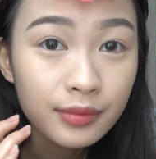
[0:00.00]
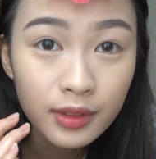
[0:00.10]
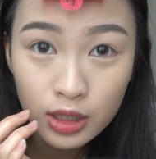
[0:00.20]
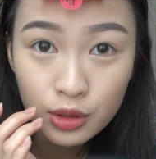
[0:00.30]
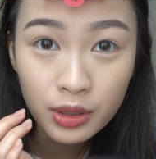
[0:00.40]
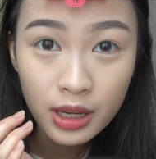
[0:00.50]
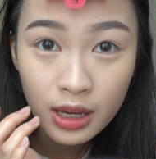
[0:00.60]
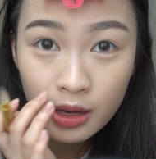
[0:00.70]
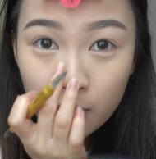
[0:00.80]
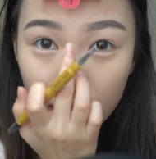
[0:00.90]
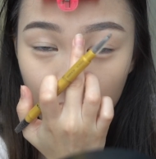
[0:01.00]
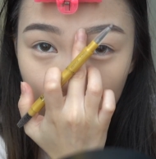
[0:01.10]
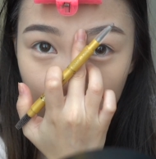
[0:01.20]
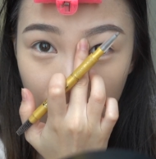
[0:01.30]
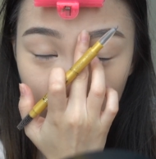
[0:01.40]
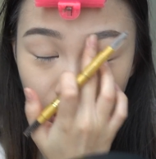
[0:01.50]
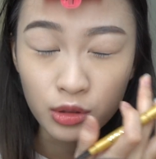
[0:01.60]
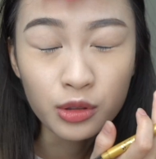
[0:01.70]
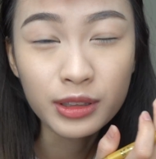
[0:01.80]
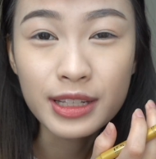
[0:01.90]
It's okay when your brows
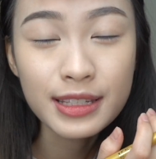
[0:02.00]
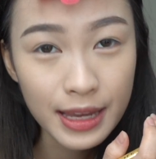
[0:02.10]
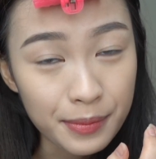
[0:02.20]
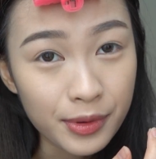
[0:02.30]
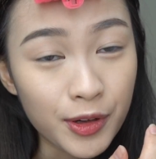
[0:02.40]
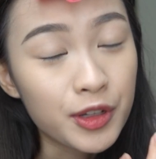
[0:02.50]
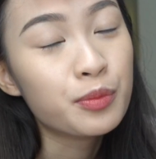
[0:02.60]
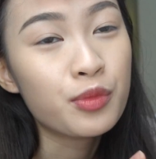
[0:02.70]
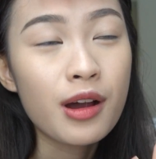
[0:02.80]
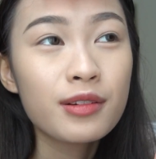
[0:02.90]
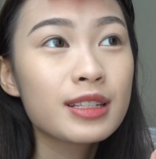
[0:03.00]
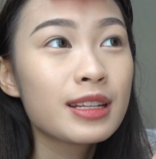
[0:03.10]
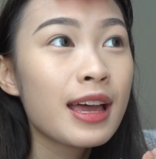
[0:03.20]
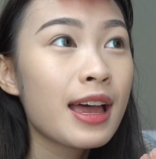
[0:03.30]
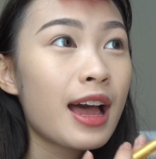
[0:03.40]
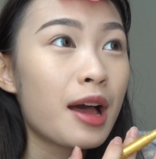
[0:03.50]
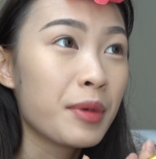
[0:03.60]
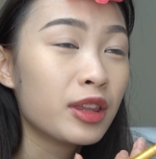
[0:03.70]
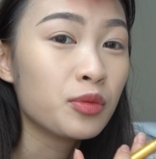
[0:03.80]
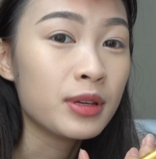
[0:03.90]
don't look the same because brows are
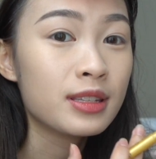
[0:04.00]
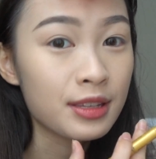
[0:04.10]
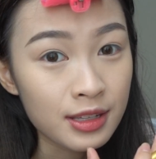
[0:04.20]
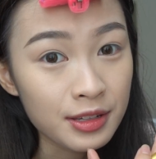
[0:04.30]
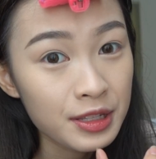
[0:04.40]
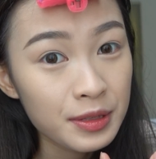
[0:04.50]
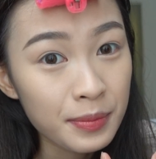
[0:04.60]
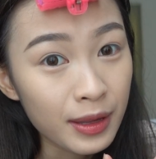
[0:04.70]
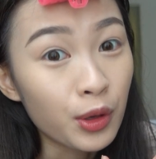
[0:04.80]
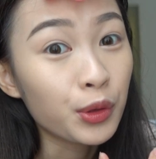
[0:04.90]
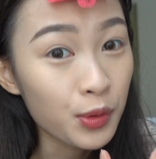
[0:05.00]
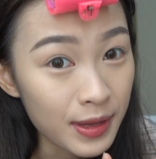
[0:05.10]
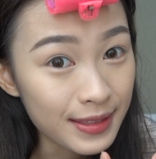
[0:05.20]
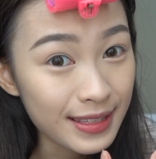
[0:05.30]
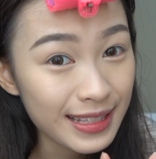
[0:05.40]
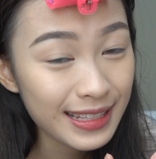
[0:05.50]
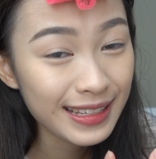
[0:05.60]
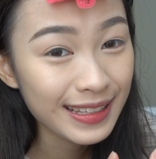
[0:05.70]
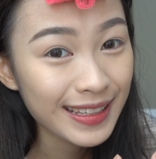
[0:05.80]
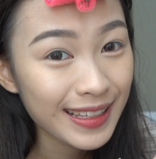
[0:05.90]
meant to be sisters but not twins.
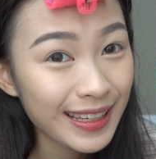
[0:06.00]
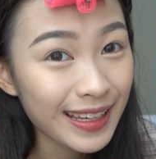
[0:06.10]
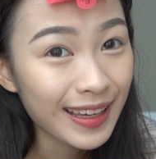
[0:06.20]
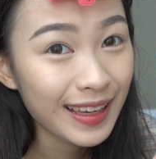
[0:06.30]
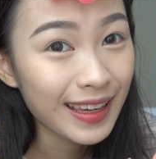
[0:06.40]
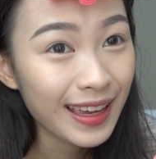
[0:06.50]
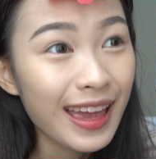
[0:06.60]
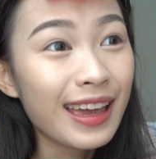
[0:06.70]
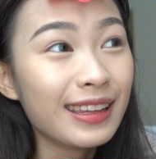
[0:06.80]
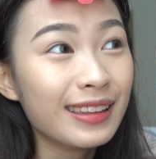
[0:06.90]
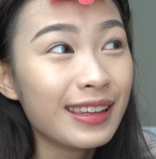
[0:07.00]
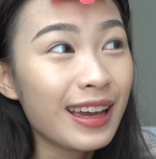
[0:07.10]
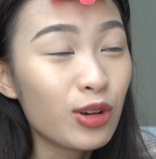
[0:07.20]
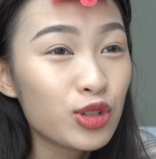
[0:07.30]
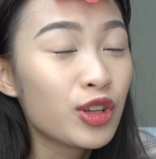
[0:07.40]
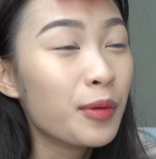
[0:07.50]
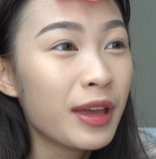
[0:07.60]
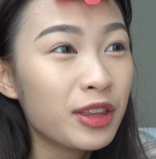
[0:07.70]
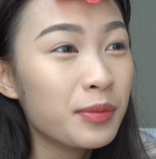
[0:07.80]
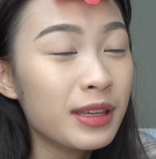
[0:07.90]
And they are also not
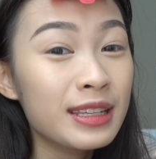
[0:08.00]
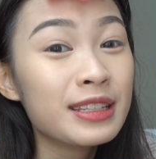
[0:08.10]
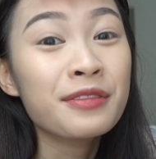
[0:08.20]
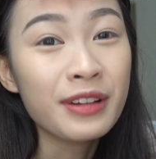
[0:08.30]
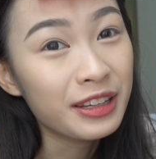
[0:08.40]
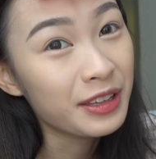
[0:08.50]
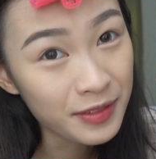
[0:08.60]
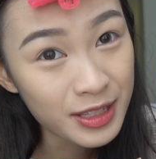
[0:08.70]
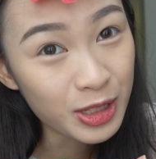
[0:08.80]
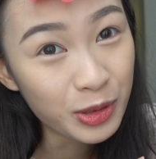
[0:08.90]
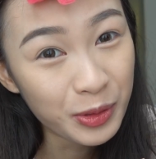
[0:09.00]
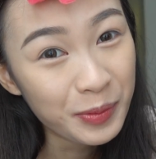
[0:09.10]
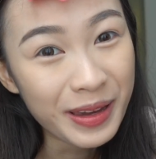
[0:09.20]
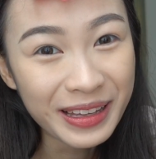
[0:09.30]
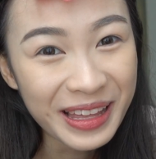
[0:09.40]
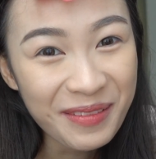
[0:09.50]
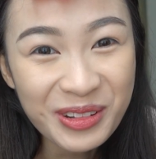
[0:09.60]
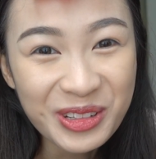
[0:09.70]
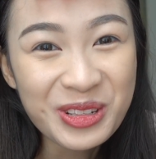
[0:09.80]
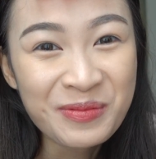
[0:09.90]
meant to be distant relatives, so don't make them
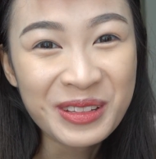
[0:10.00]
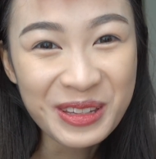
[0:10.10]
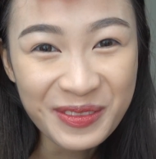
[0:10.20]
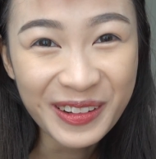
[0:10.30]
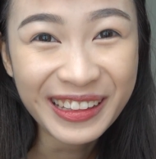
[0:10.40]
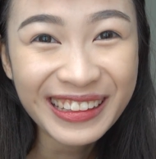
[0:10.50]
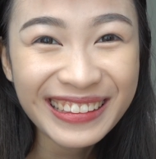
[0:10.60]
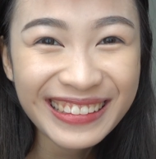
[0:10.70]
look super different.